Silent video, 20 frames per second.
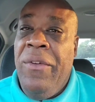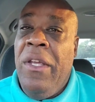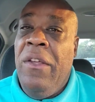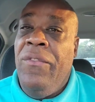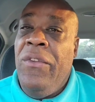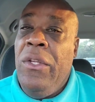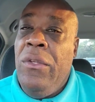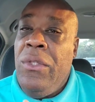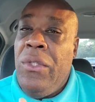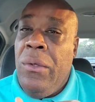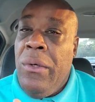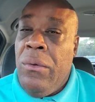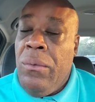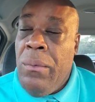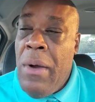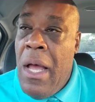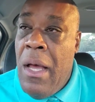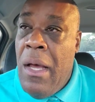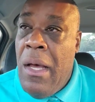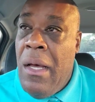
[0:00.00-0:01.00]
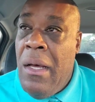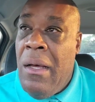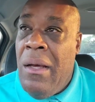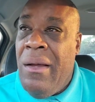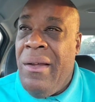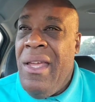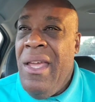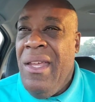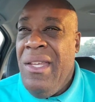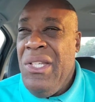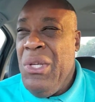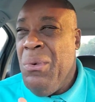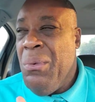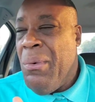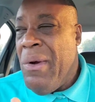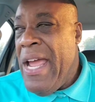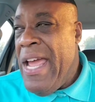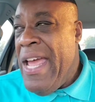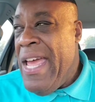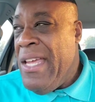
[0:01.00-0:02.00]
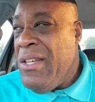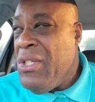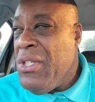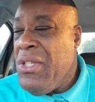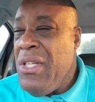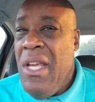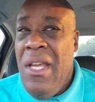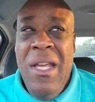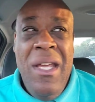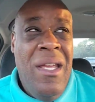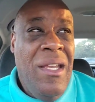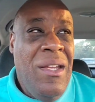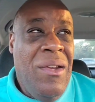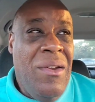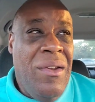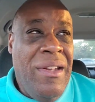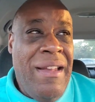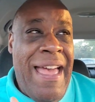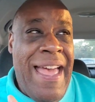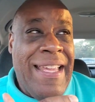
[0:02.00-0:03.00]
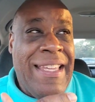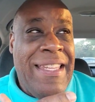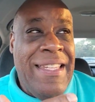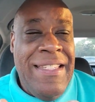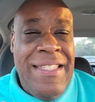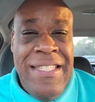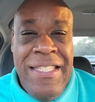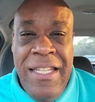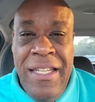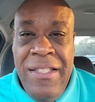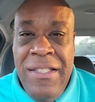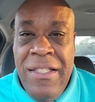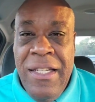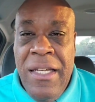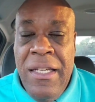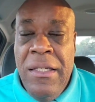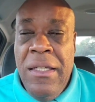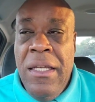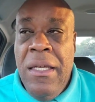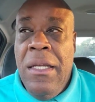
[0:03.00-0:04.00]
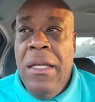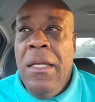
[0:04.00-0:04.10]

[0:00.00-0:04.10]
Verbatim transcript: If you do it wrong, you rush, you're not consistent,